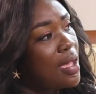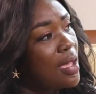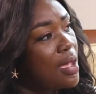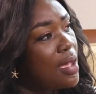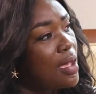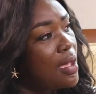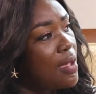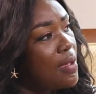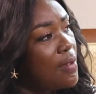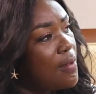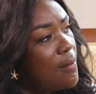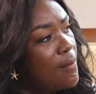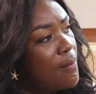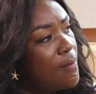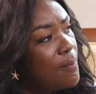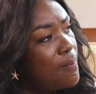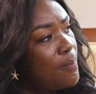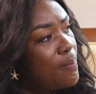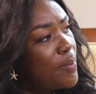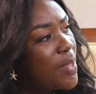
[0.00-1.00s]

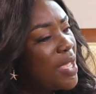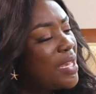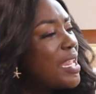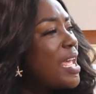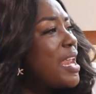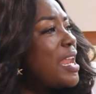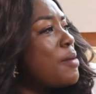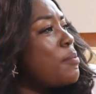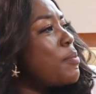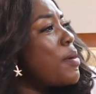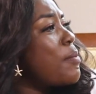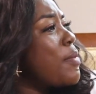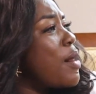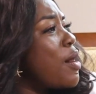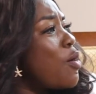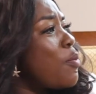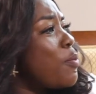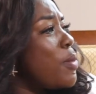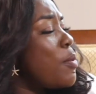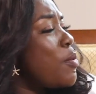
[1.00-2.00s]
And then
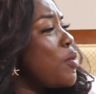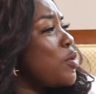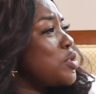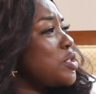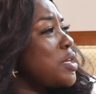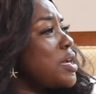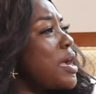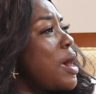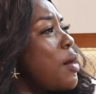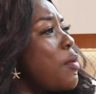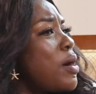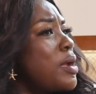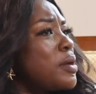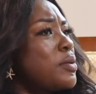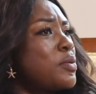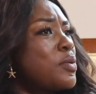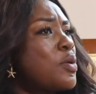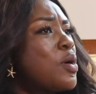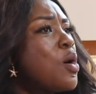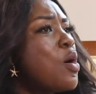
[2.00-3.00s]
Ebema Obema
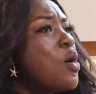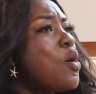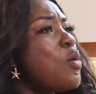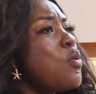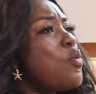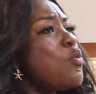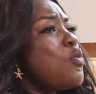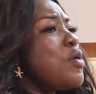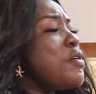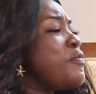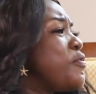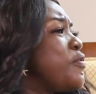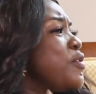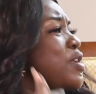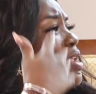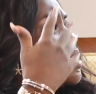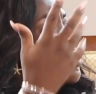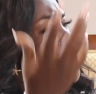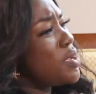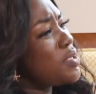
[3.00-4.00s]
Oshekawano, where
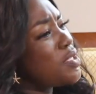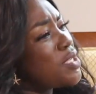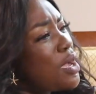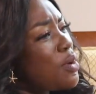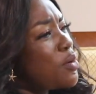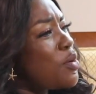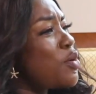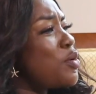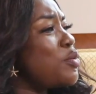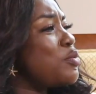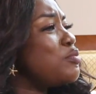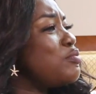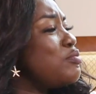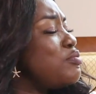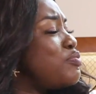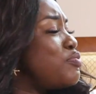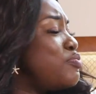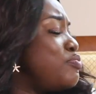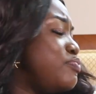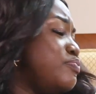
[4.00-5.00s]
free ni UHR call
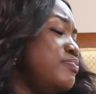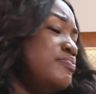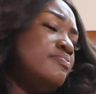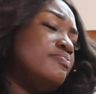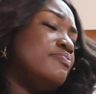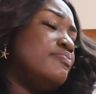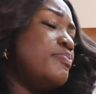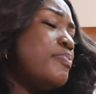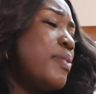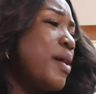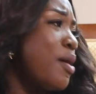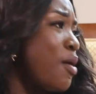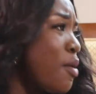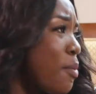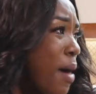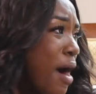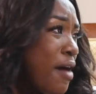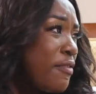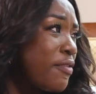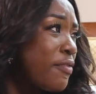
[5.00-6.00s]
pet
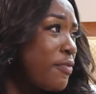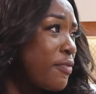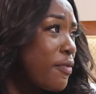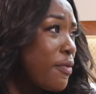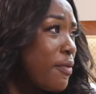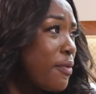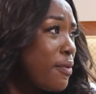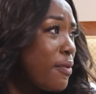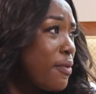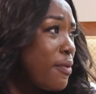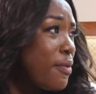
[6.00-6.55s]
or bafa for?